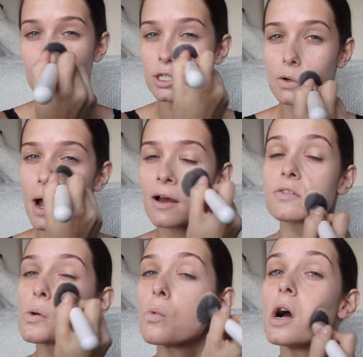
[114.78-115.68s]
you do
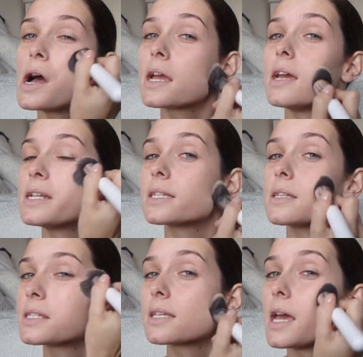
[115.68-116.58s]
have to work it into
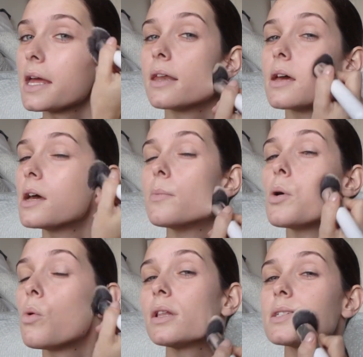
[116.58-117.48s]
the skin.
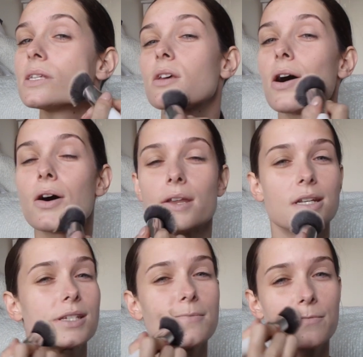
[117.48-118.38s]
But once it's on,
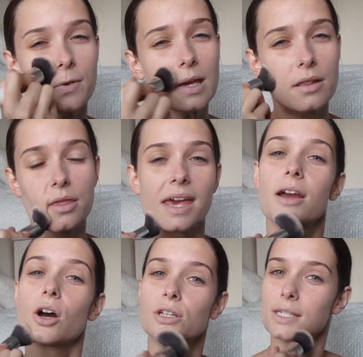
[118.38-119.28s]
it doesn't feel
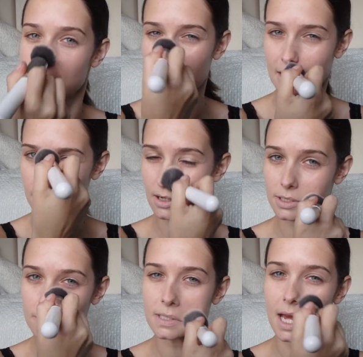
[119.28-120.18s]
thick on your skin. You know,
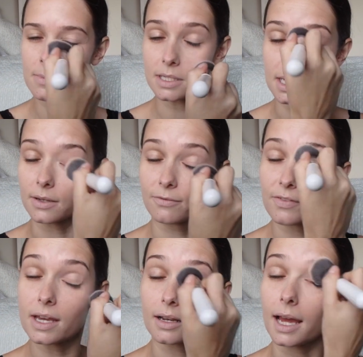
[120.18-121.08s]
sometimes you can
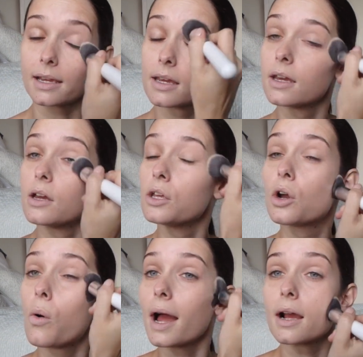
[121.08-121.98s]
feel like
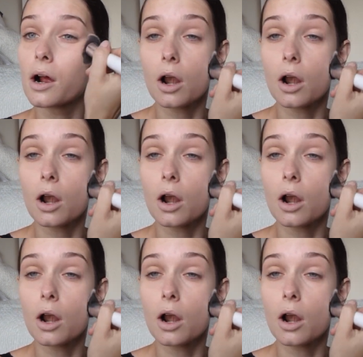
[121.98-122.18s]
you're quite